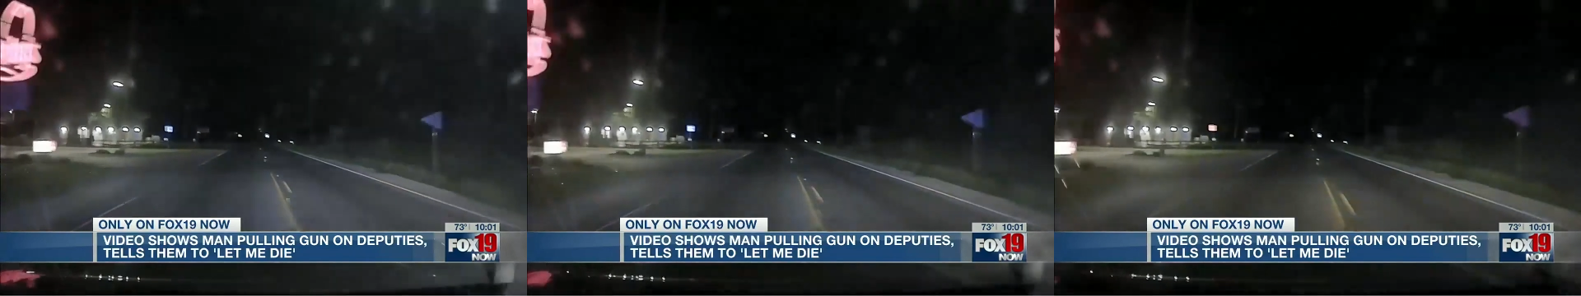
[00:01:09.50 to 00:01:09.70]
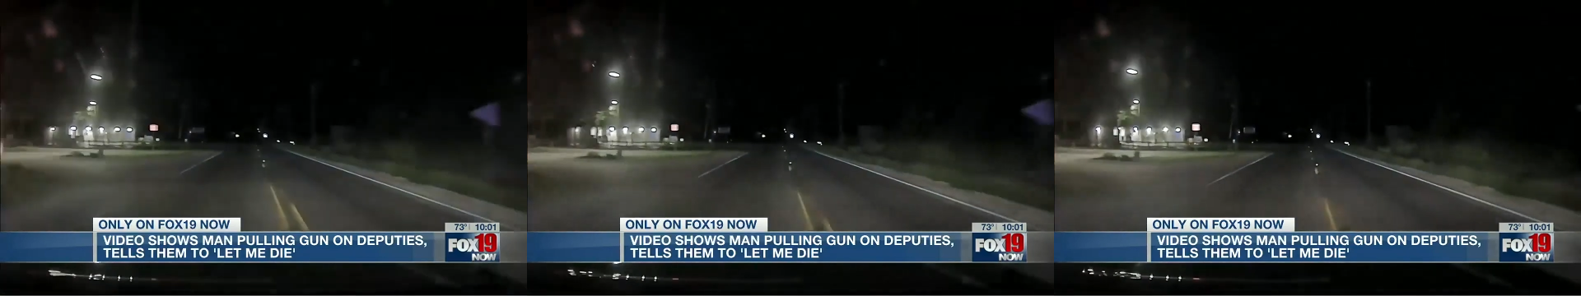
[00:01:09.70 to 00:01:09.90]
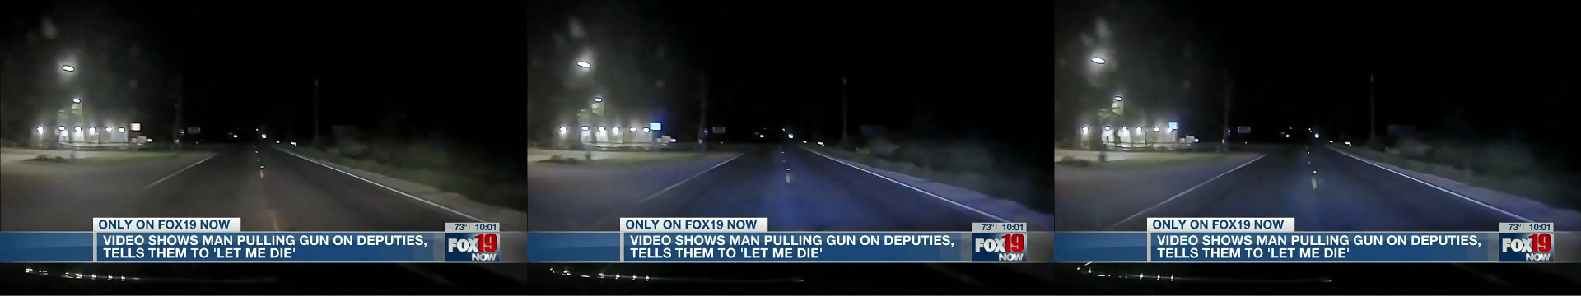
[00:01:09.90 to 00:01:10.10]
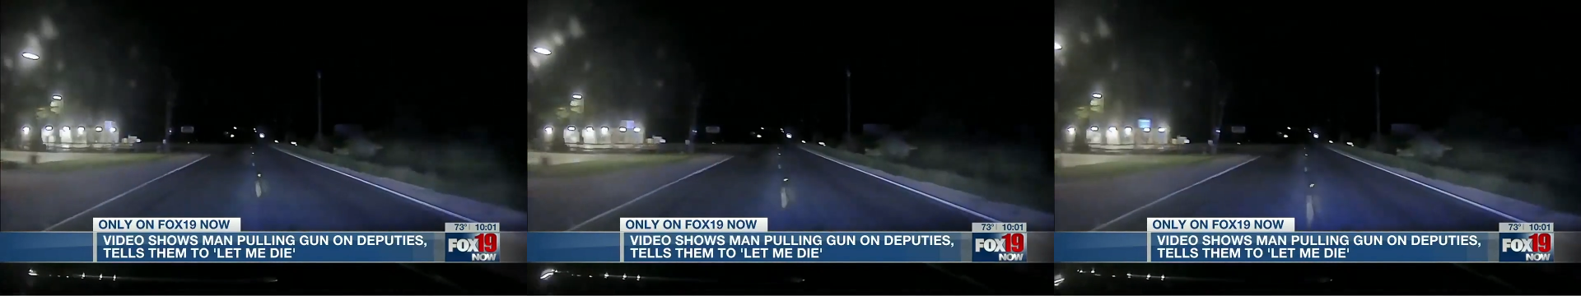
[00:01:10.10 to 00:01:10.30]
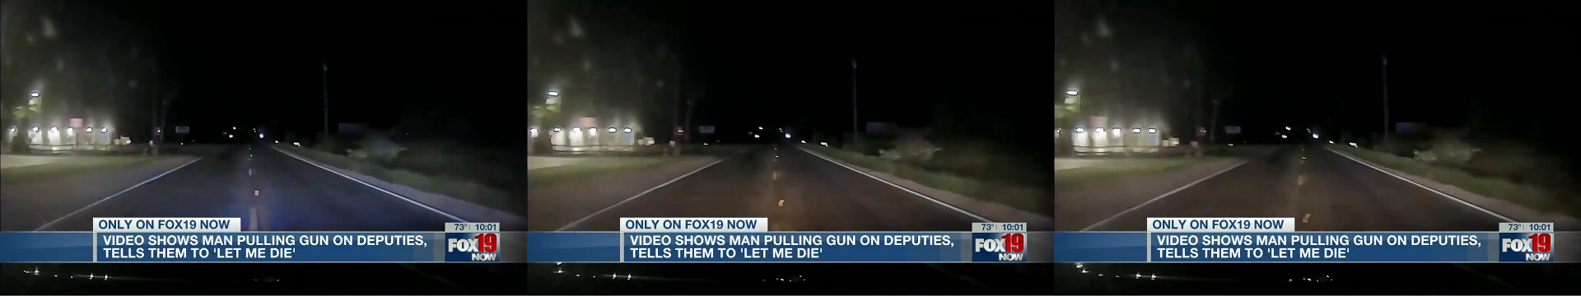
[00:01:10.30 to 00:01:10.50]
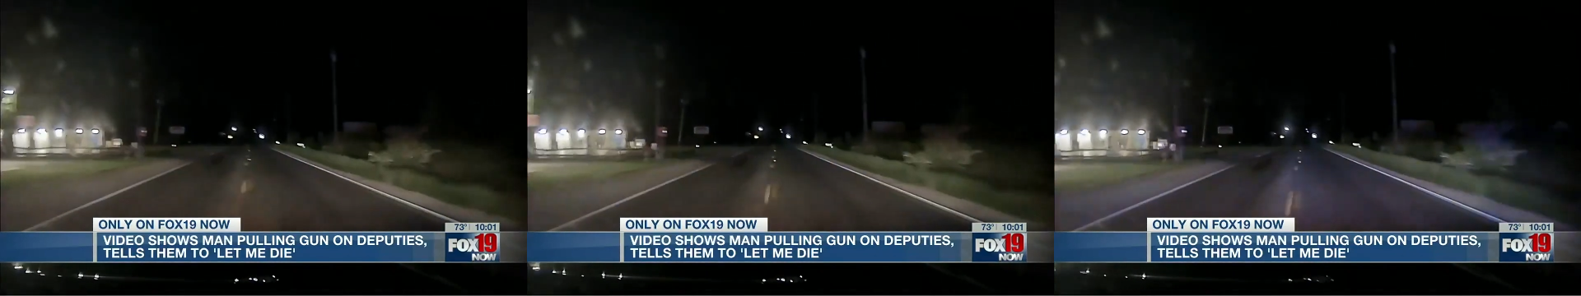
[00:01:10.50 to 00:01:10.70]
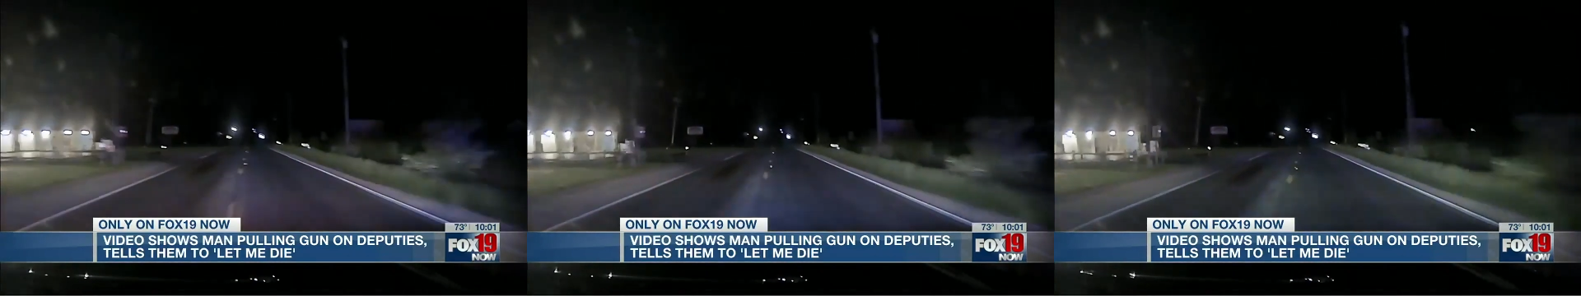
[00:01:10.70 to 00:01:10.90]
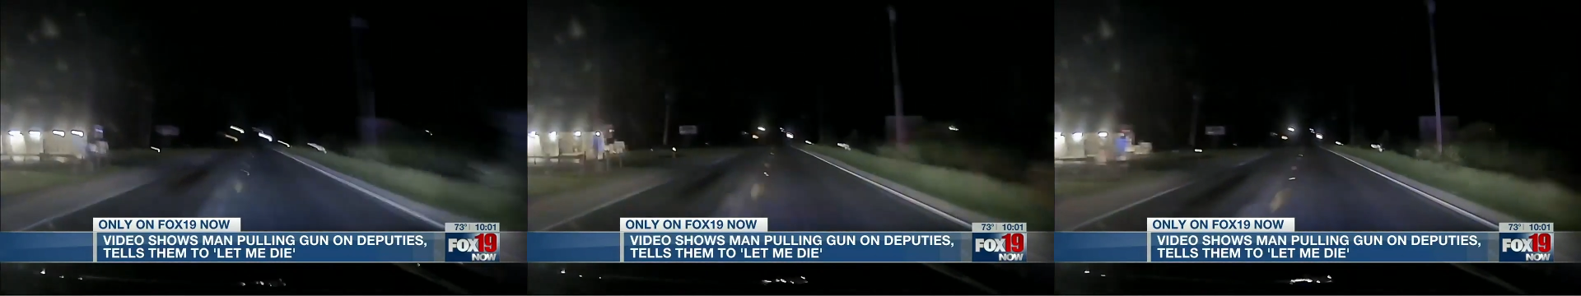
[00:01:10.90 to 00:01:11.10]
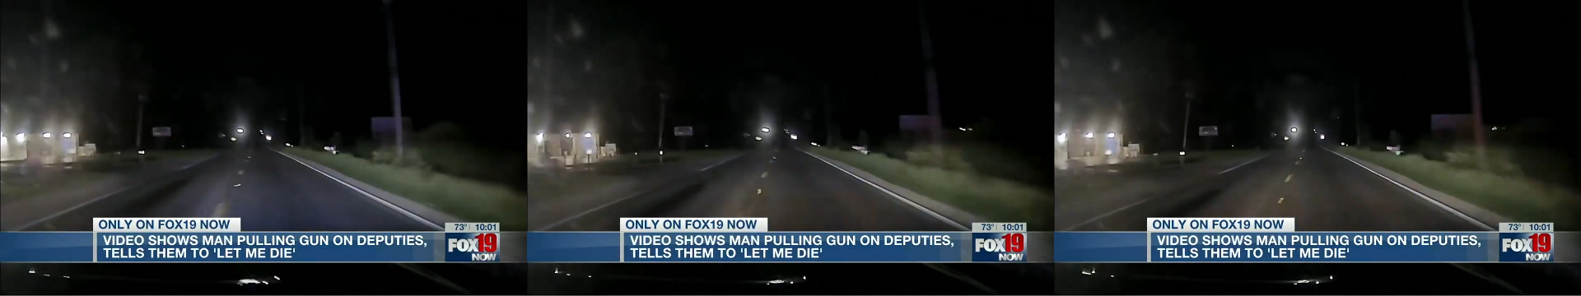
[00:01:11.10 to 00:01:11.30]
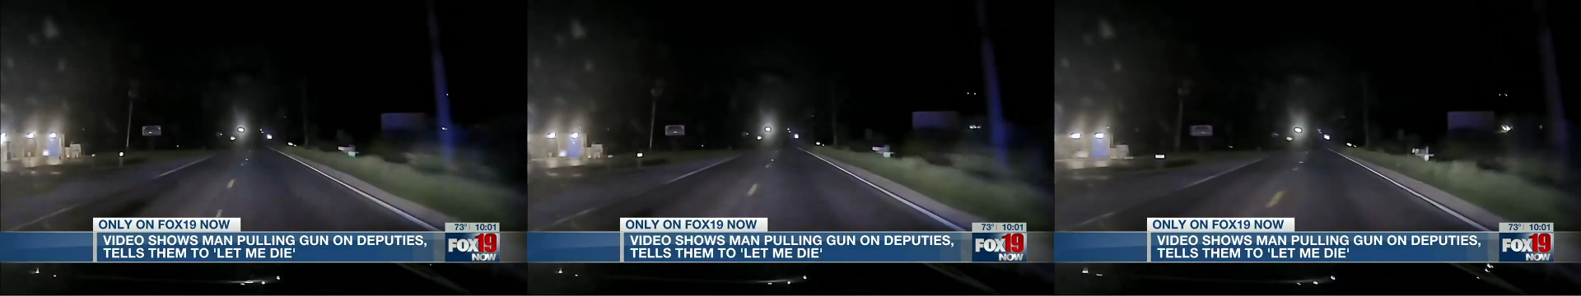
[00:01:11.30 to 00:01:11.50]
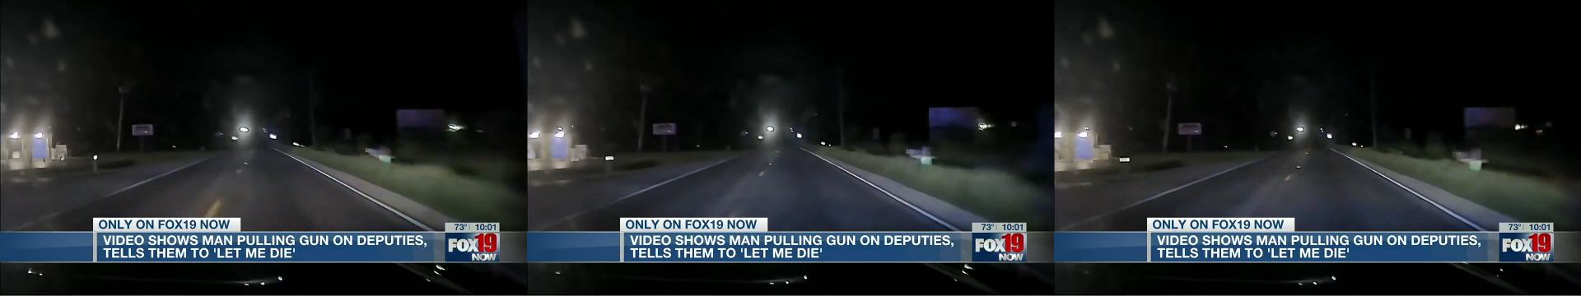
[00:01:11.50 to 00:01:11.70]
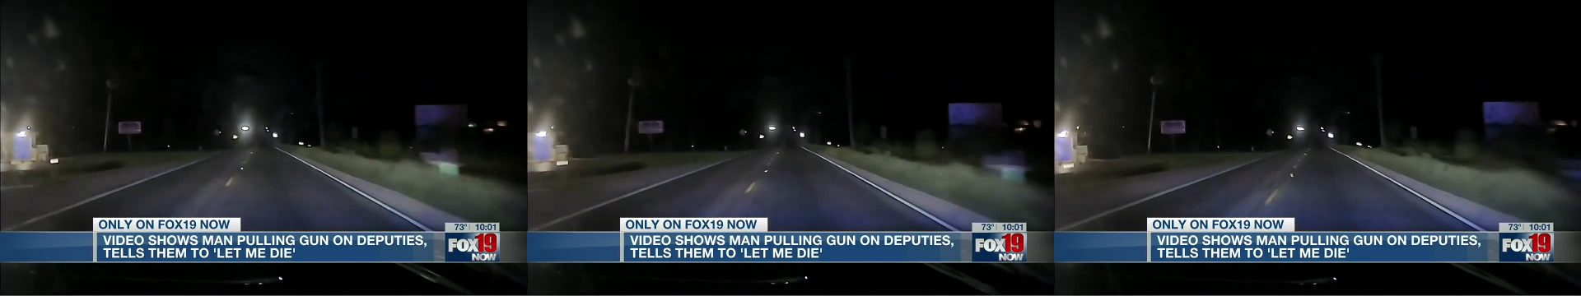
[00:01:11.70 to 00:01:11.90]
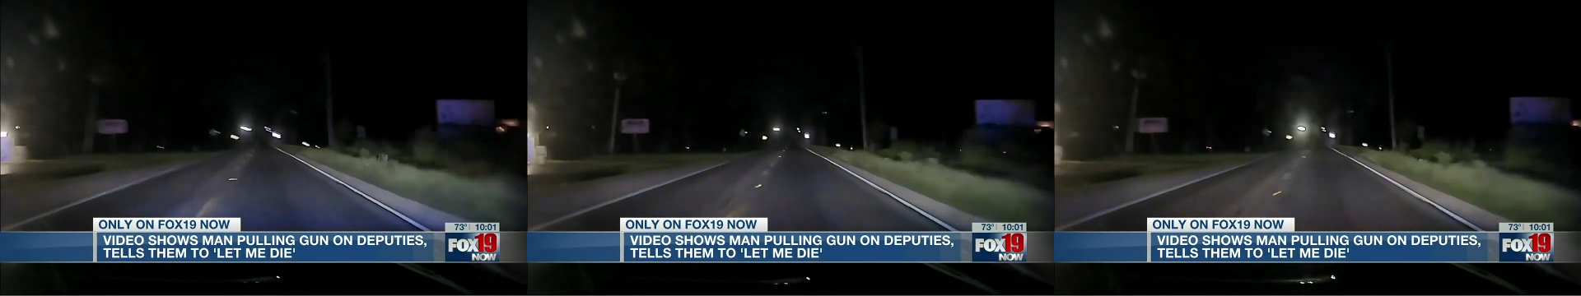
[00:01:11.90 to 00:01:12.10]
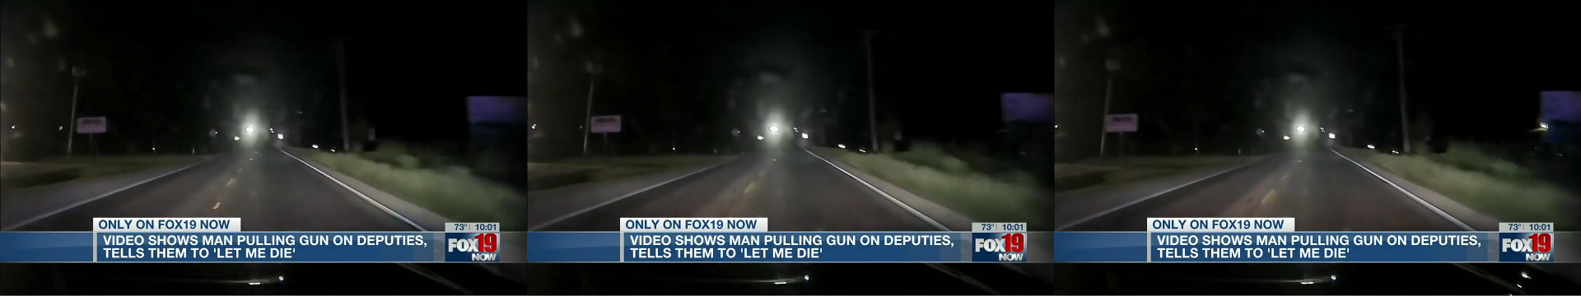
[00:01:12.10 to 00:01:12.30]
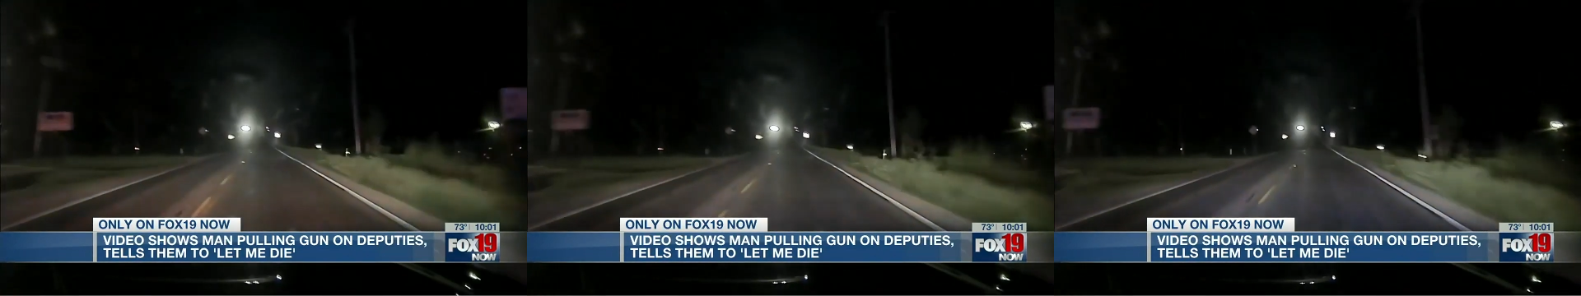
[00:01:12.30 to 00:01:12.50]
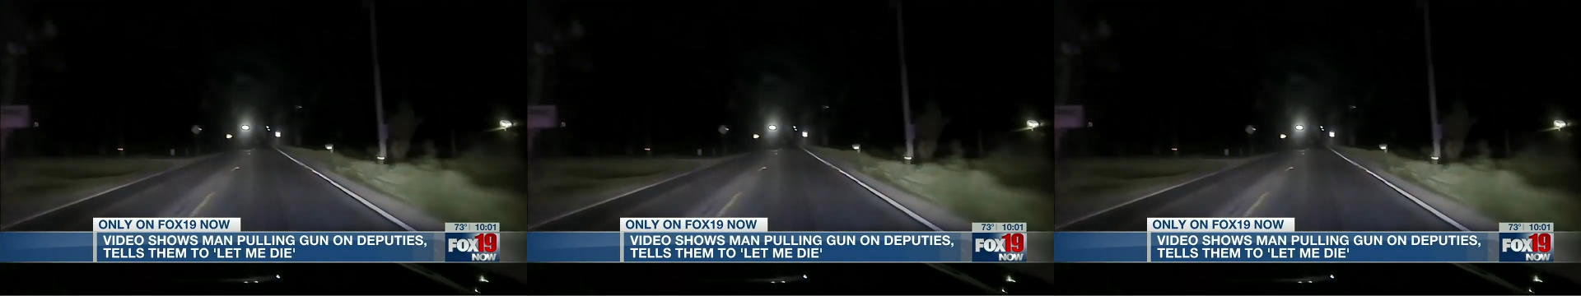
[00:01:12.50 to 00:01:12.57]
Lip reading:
No face is visible, so there are no lips to read.